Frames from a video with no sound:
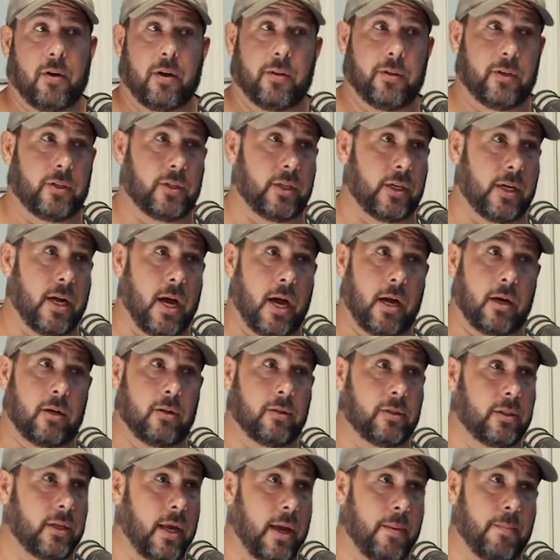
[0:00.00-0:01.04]
all the
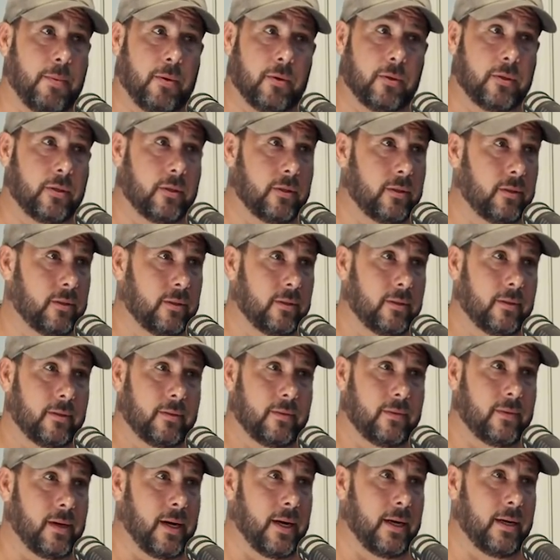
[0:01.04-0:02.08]
Chicago staples,
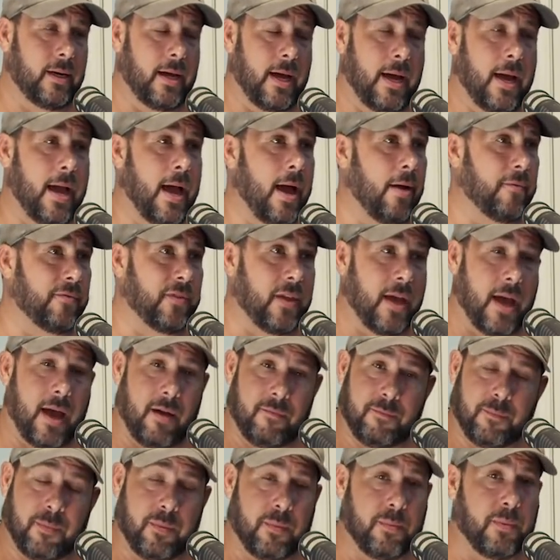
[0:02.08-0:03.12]
right? I have to
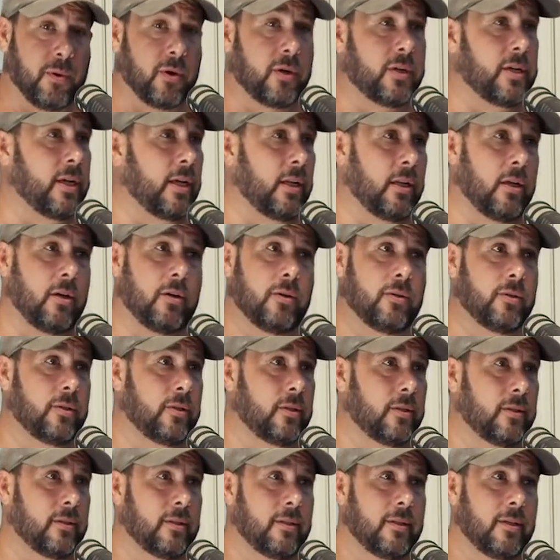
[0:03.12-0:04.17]
have Portillo's,
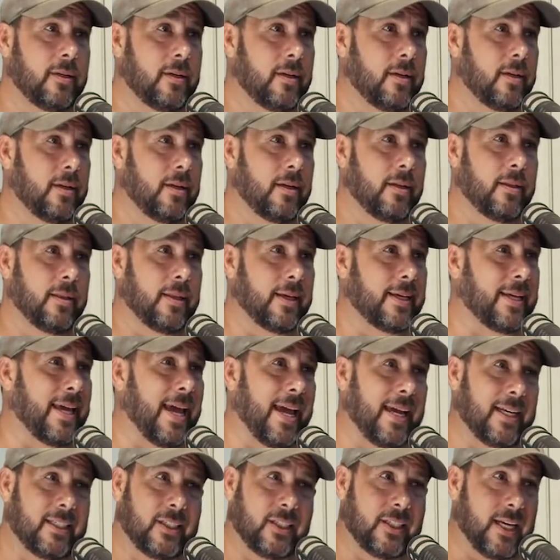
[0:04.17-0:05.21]
the
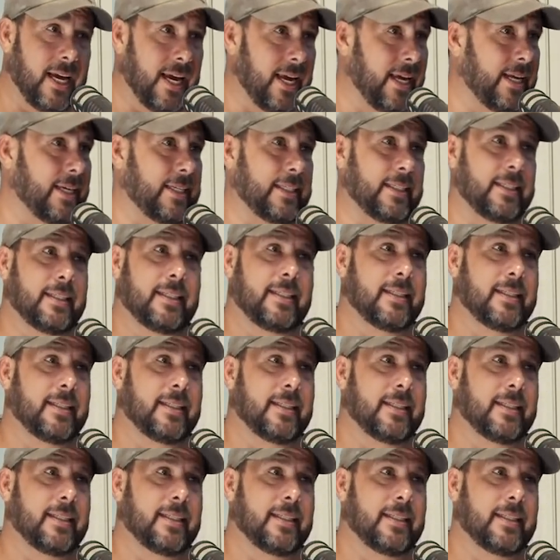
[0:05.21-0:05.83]
cake shake.